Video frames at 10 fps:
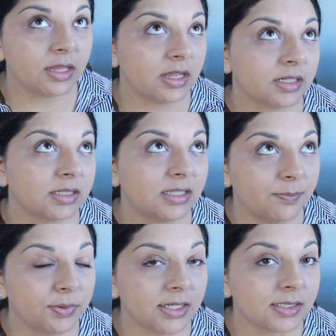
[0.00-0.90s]
I think
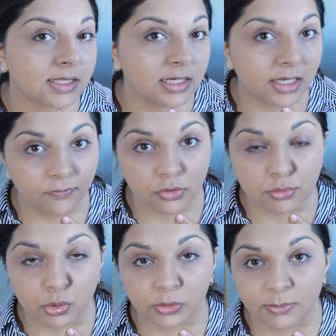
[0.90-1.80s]
stippling is going to give you
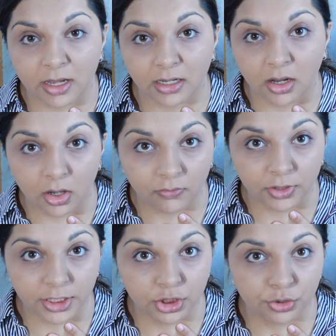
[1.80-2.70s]
the most amount of
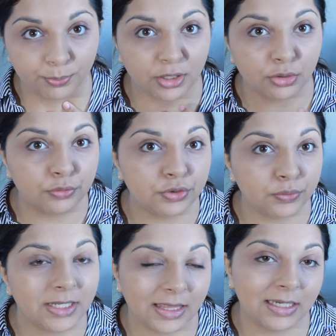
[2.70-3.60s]
coverage, but you
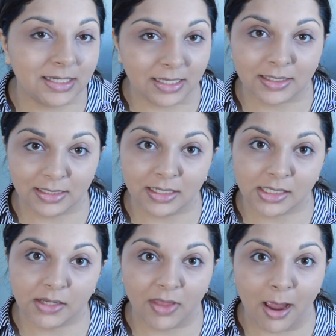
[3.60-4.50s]
do need the
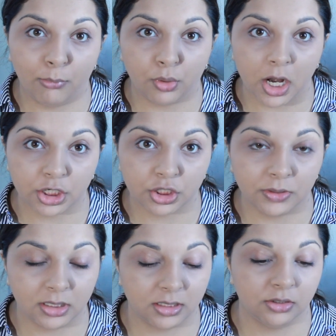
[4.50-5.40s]
denseness of that brush so
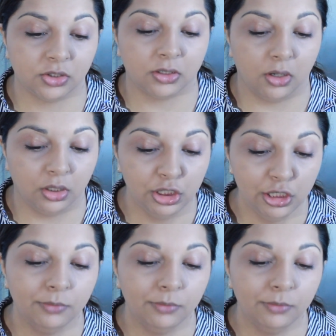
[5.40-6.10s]
it doesn't just all